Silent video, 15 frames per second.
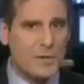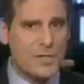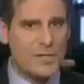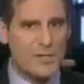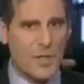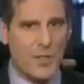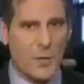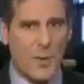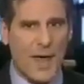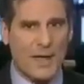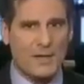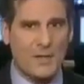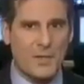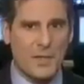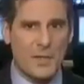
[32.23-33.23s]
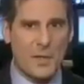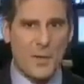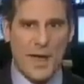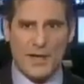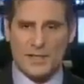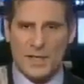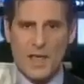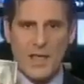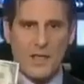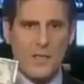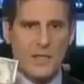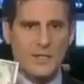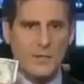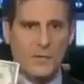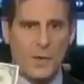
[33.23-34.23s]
poses a threat to the U.S. This,